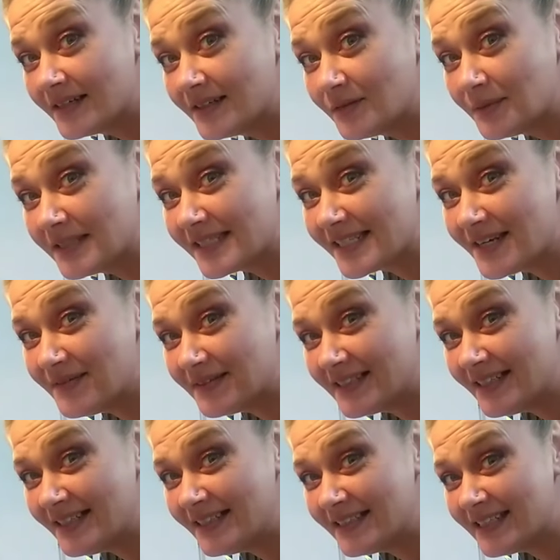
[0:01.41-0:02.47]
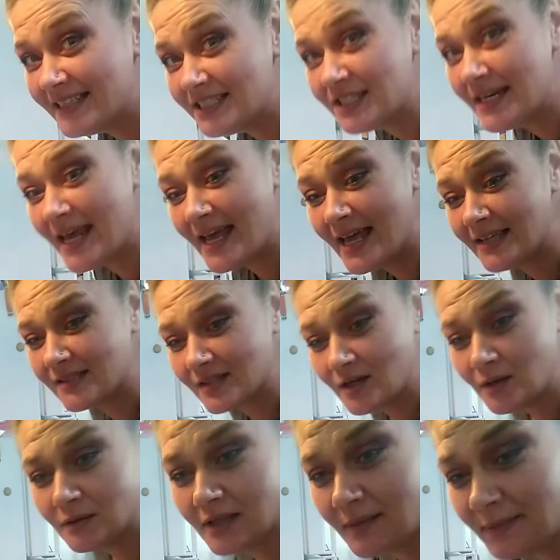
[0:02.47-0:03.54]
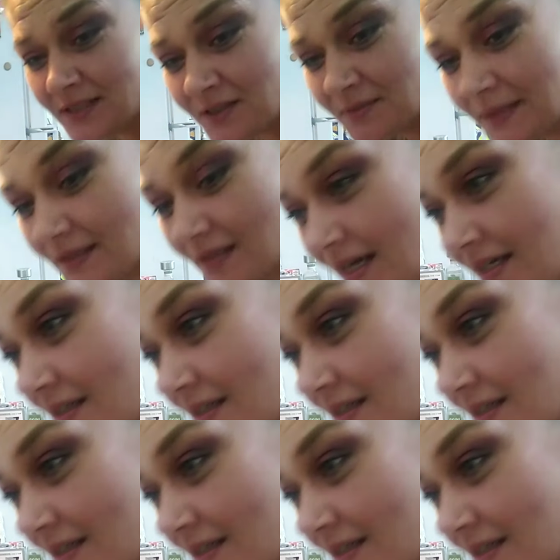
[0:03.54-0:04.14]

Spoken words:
What's going on, kitchenettes? Oh, let me turn my light